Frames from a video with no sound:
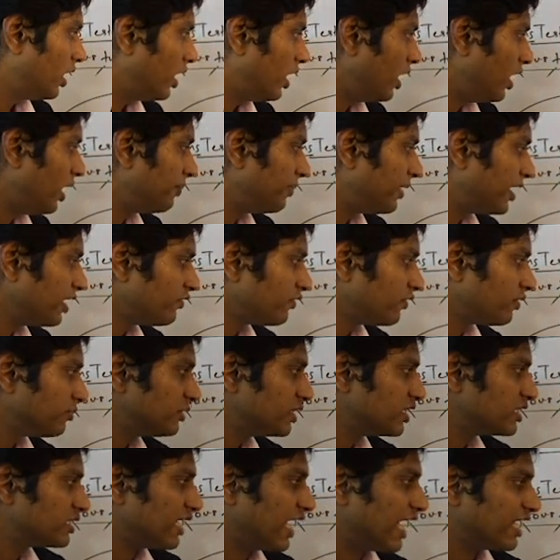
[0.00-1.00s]
Apart from
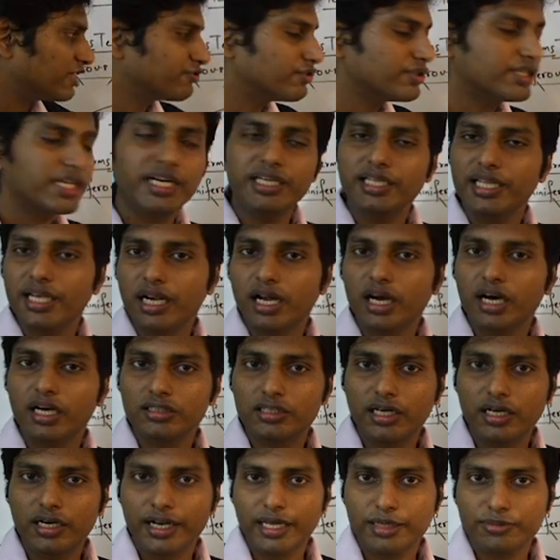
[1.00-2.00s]
this, as we said, there are
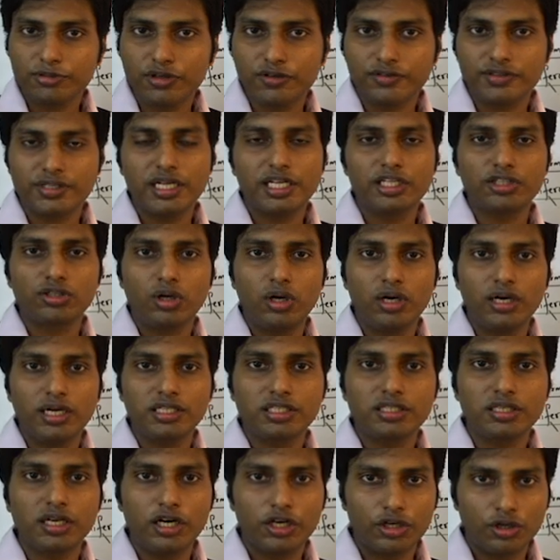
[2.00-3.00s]
other types of cells called
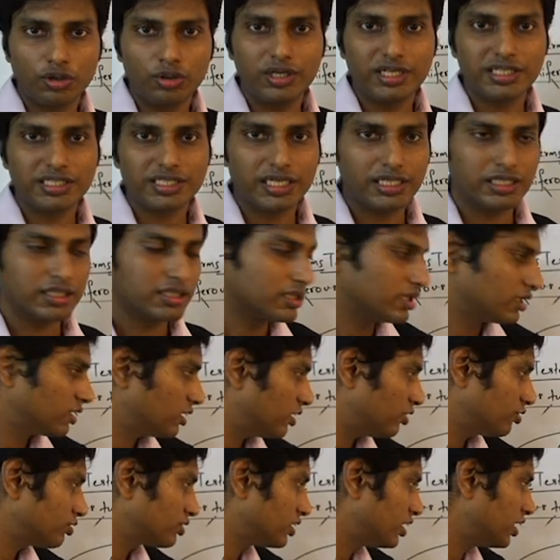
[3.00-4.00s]
as Sertoli cells.
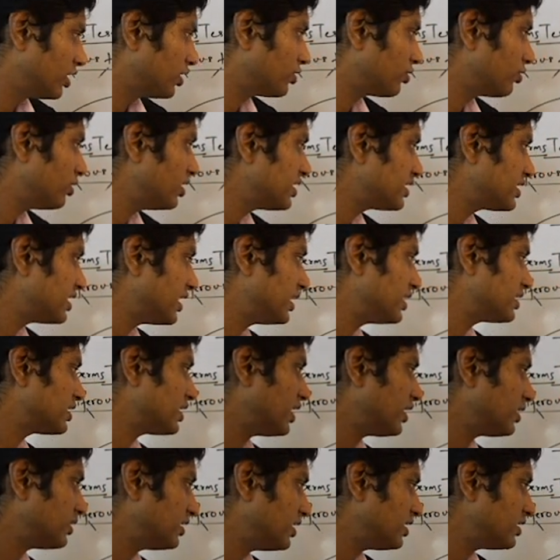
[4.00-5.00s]
Now Sertoli cells
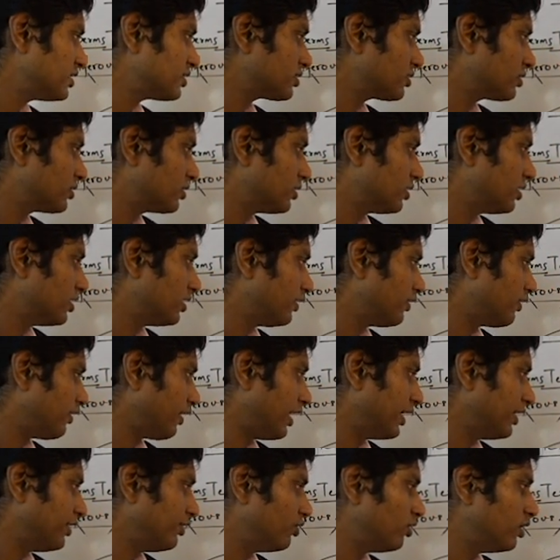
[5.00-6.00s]
are these
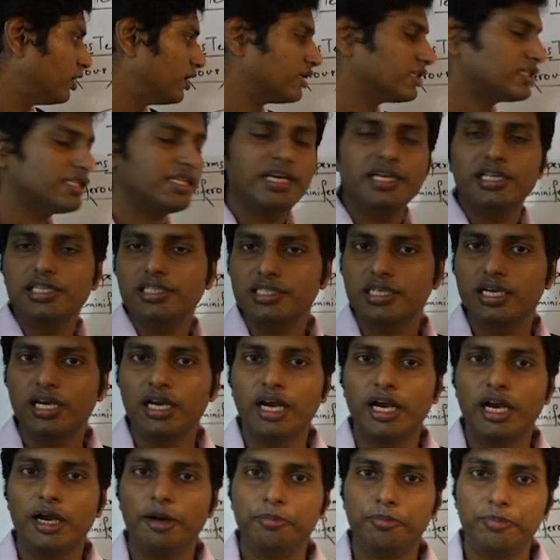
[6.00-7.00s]
triangular cells
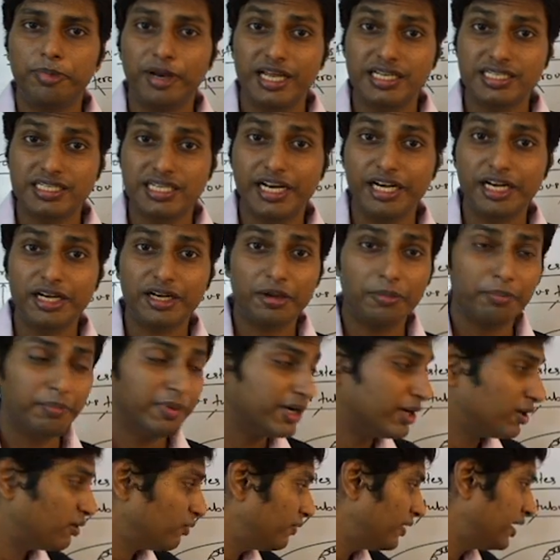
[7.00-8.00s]
present
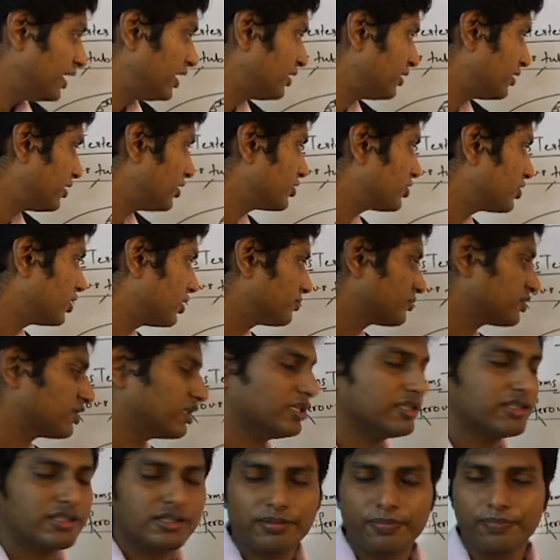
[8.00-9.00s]
between the germ
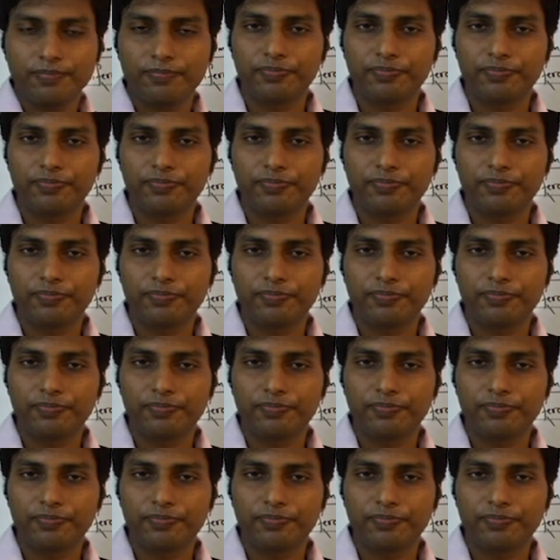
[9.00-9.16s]
cells.